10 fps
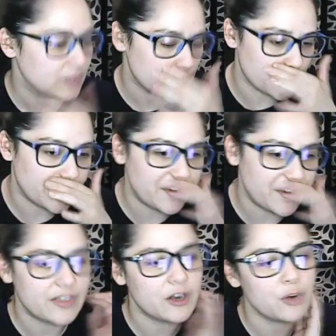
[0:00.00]
So
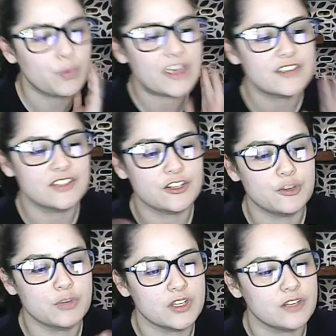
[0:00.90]
there are ways that
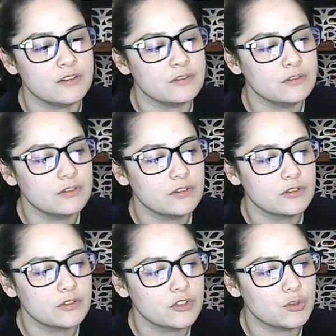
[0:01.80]
you can
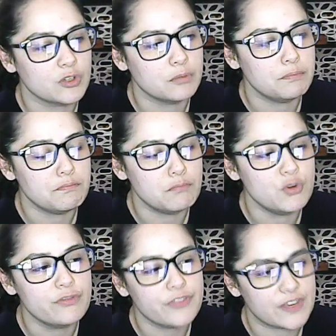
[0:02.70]

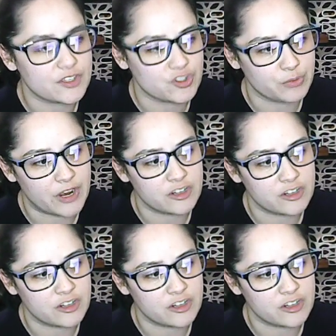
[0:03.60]
move things around to